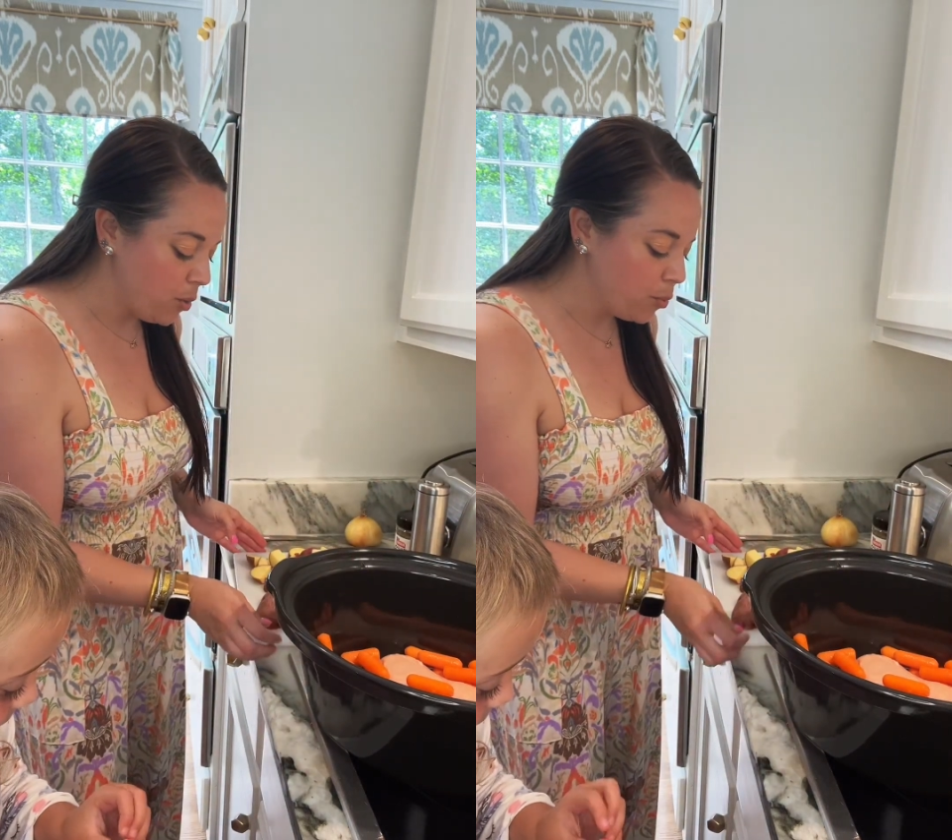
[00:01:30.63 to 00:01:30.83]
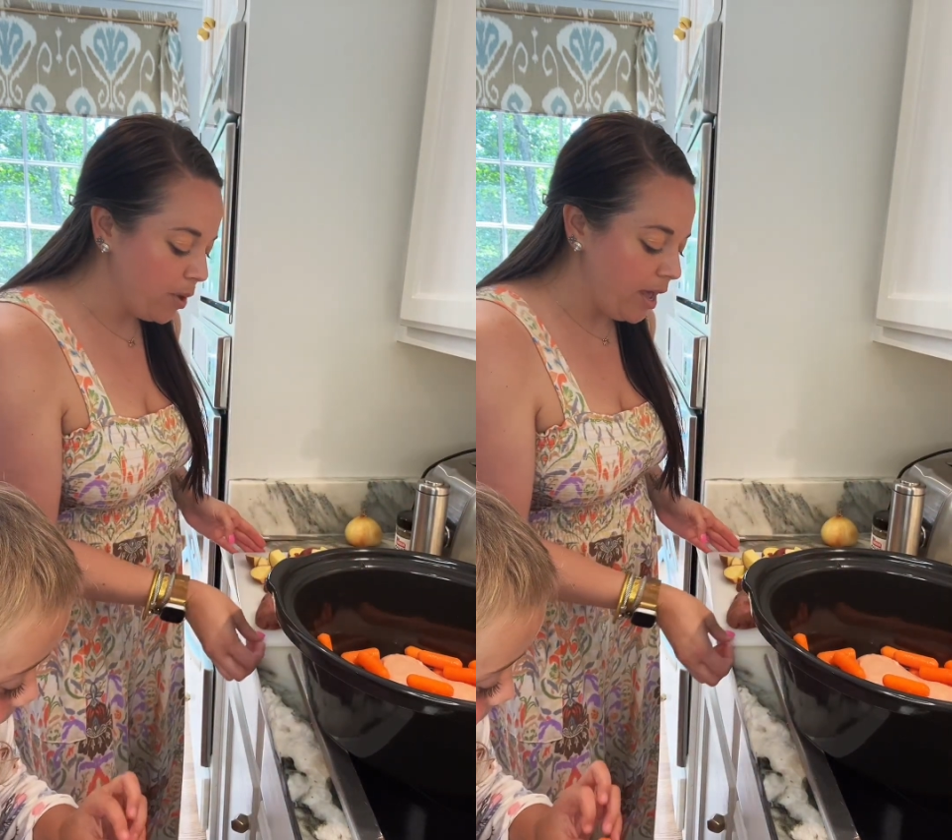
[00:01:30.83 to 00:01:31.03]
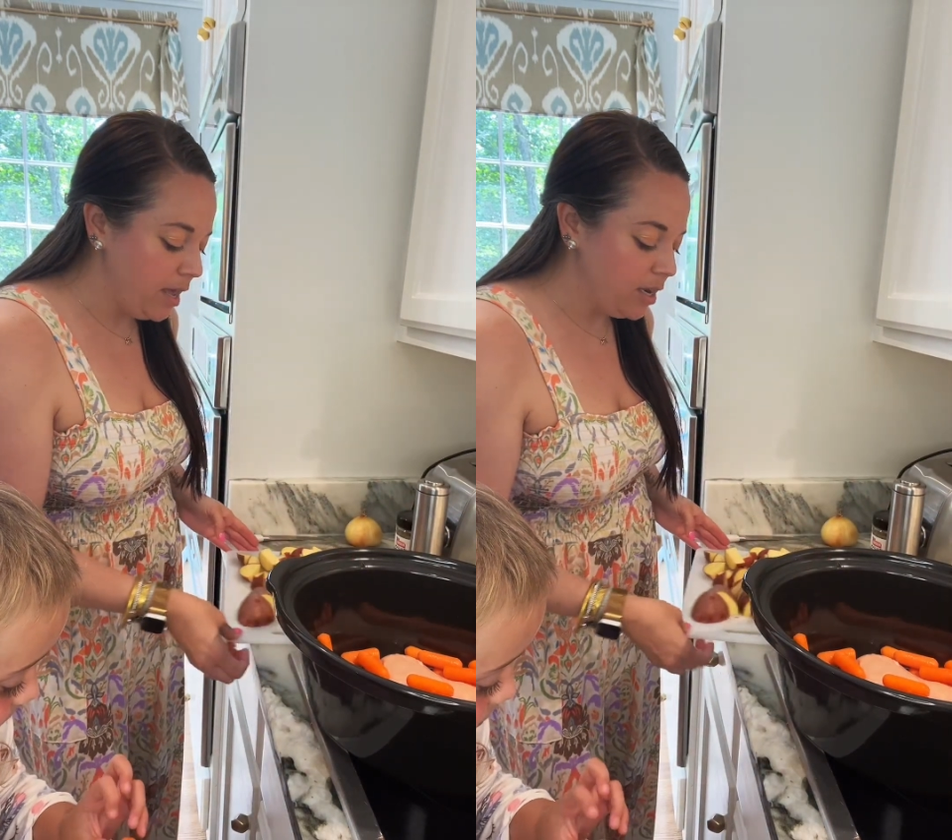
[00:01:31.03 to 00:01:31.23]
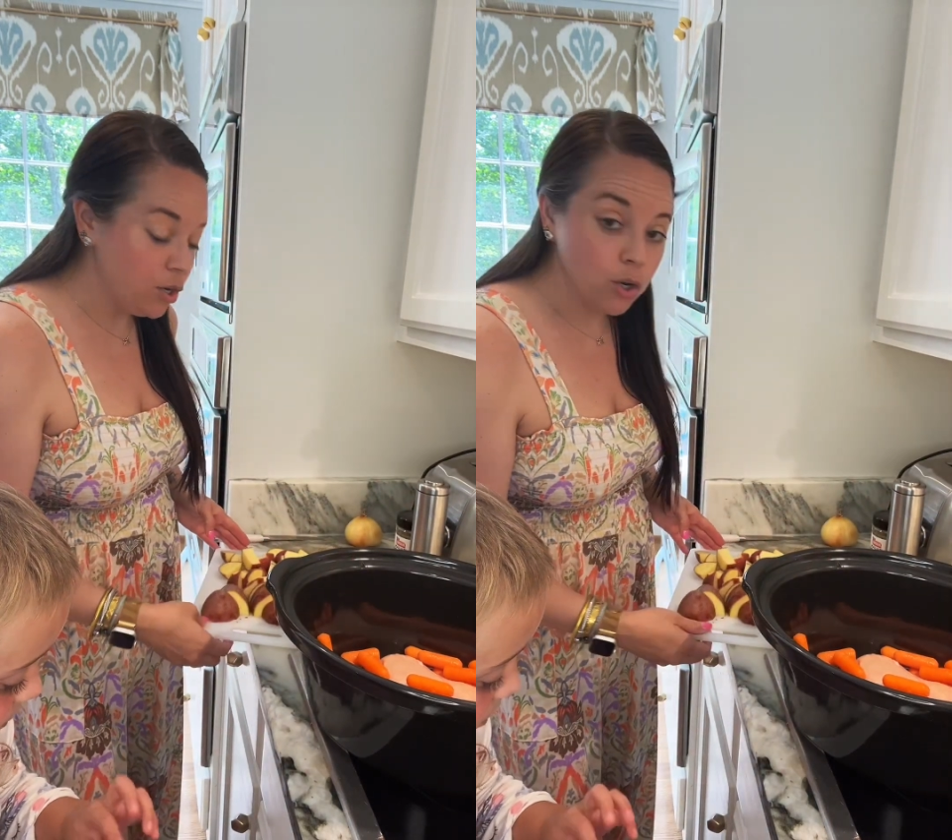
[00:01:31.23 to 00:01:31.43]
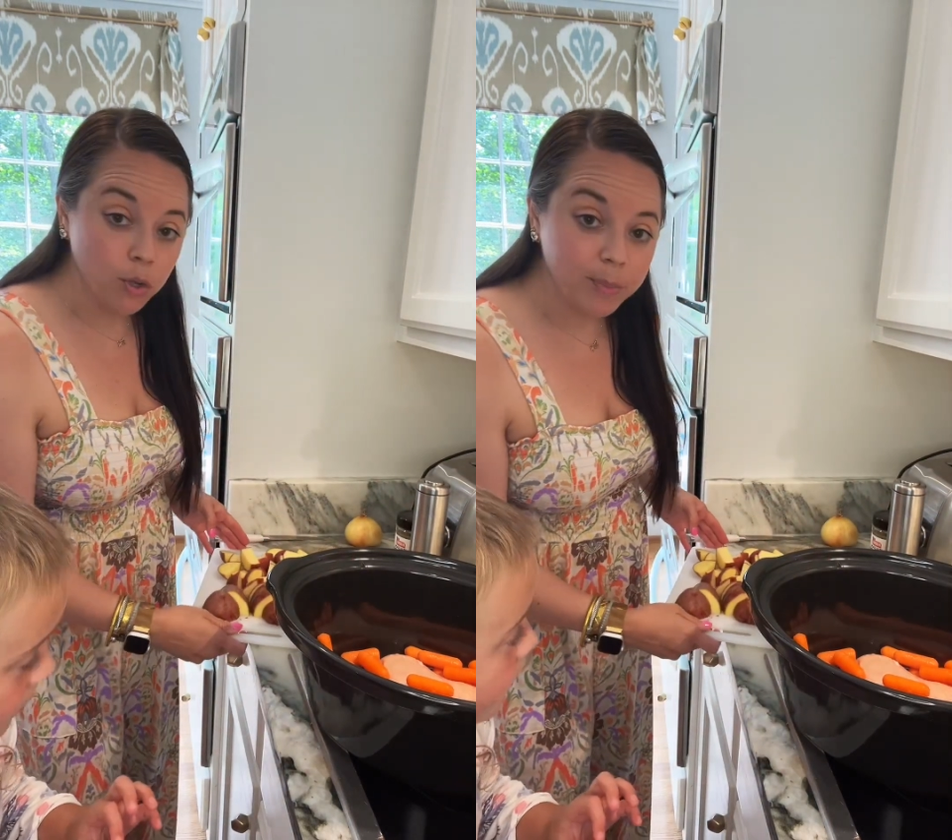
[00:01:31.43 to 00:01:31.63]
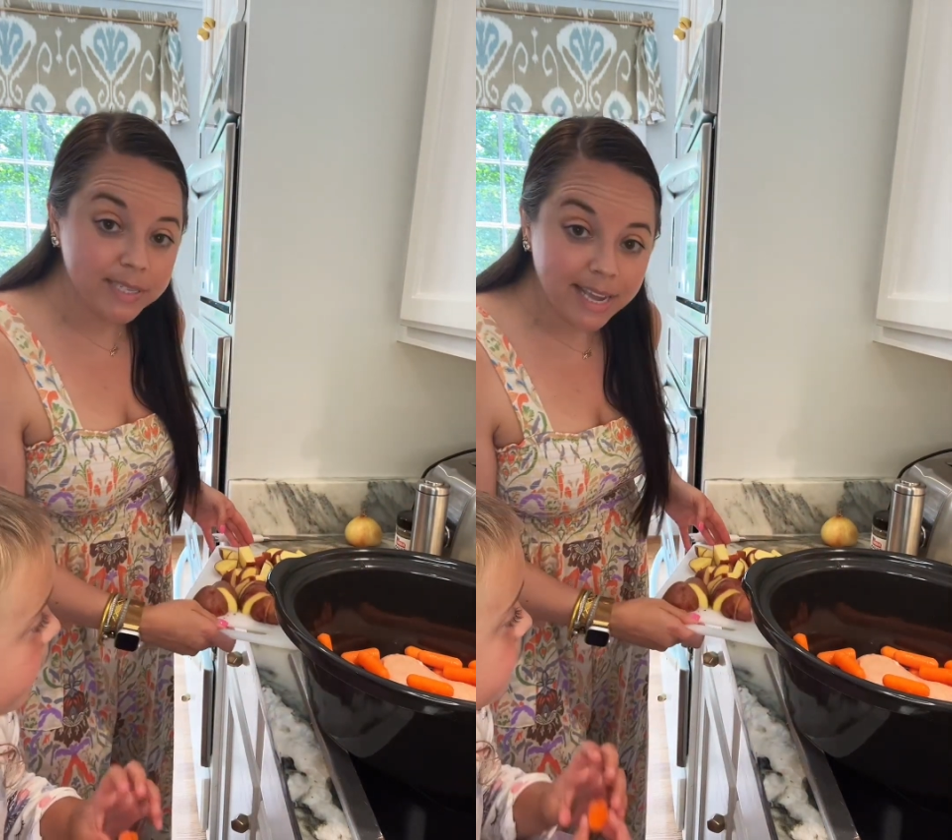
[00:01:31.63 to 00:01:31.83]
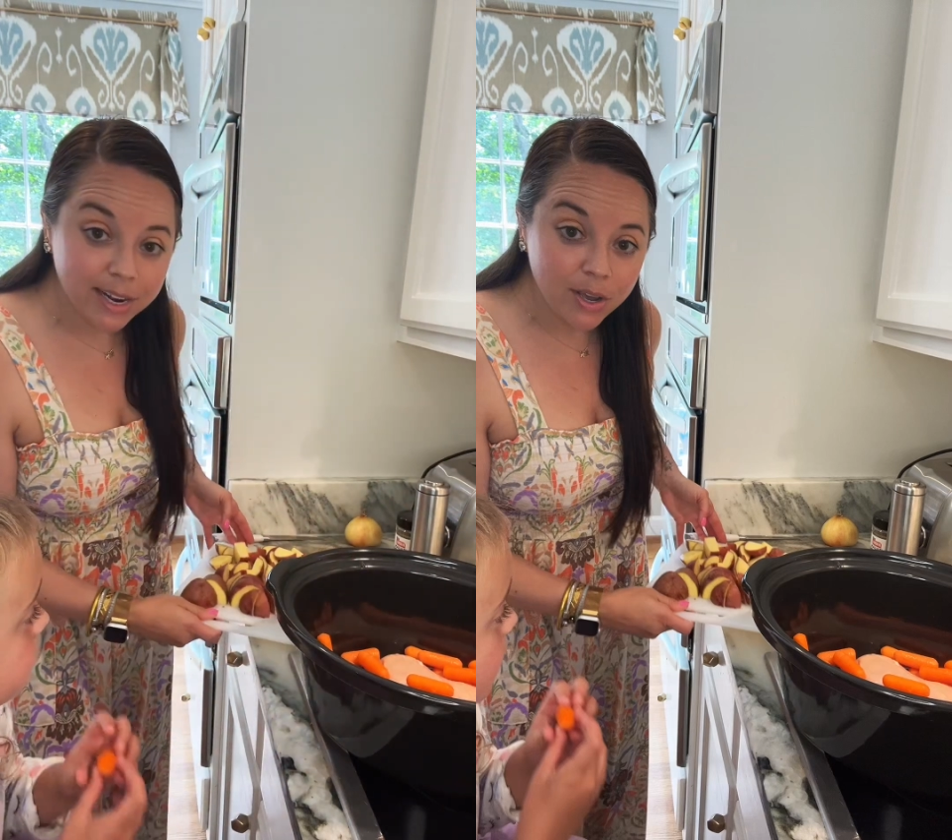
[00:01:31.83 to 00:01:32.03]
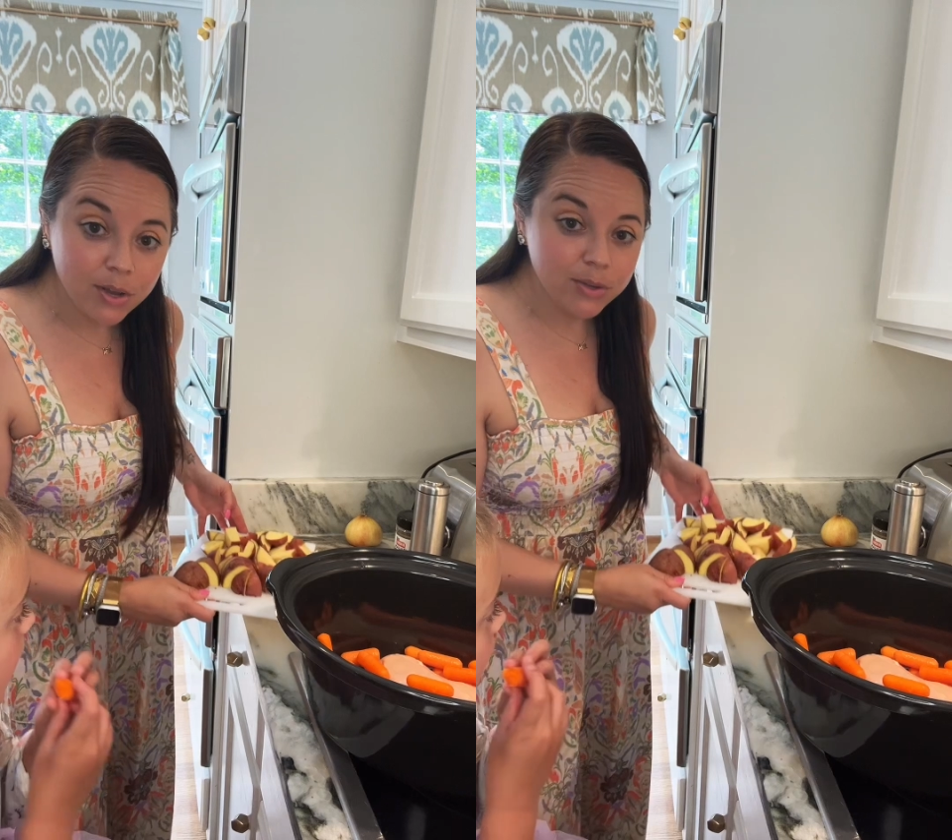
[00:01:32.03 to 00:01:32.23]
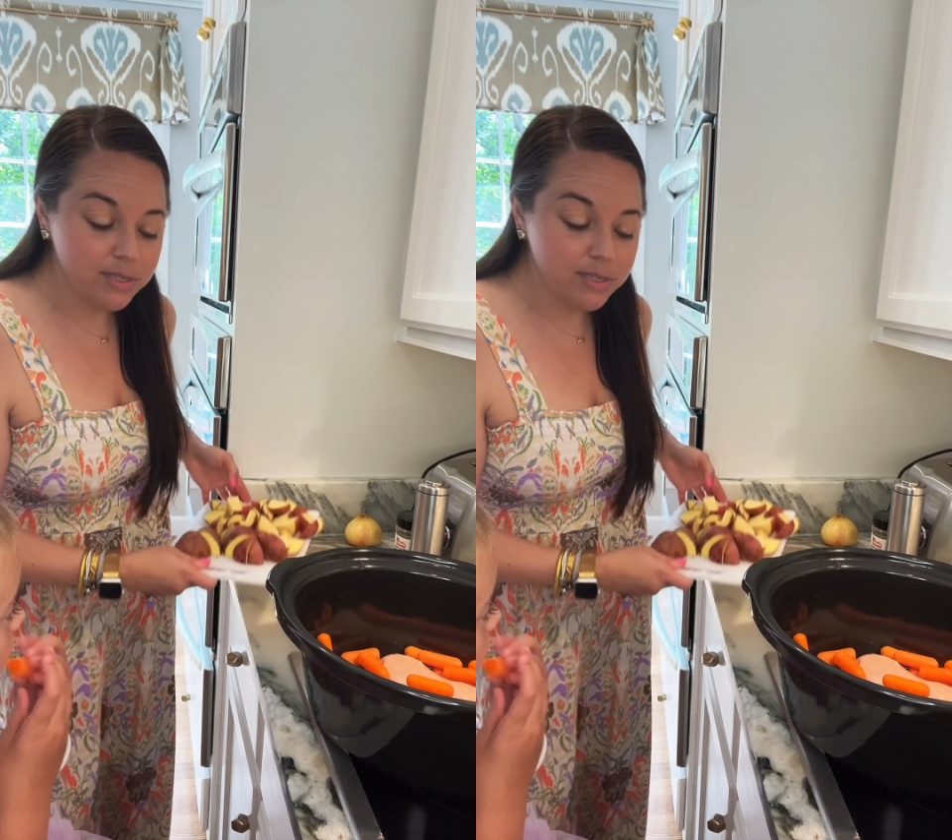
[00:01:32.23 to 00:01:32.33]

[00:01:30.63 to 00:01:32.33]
red new potatoes,